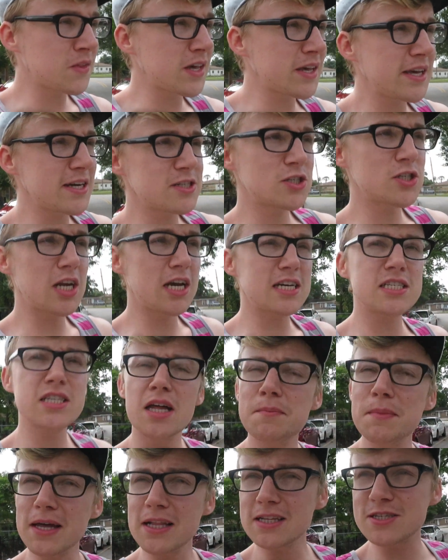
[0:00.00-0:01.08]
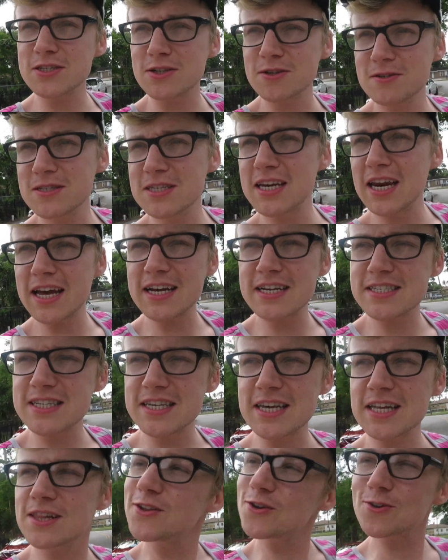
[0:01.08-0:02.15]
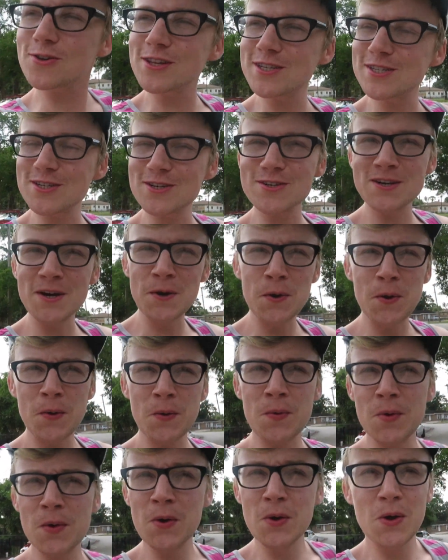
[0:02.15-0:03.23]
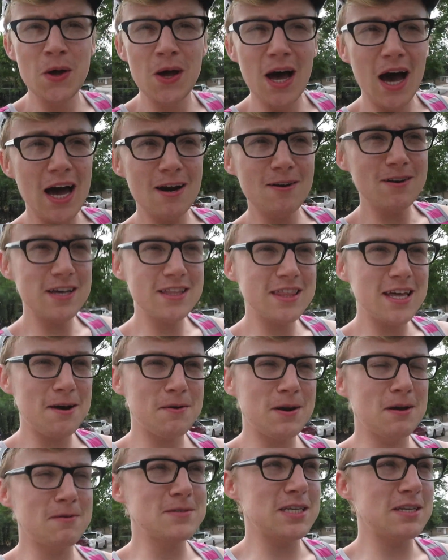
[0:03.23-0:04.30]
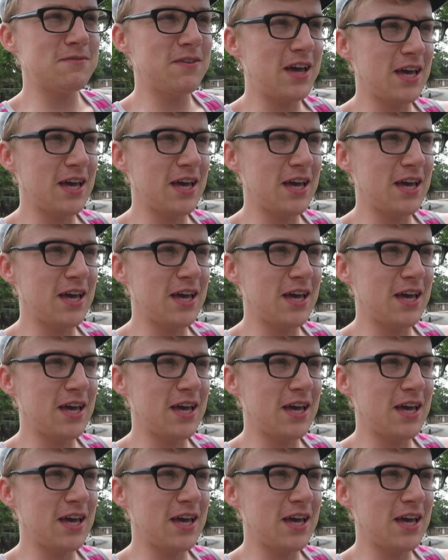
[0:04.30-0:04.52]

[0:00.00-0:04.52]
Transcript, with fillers: Like yesterday I saw a big lizard, today I see a little lizard. I don't get that when I was in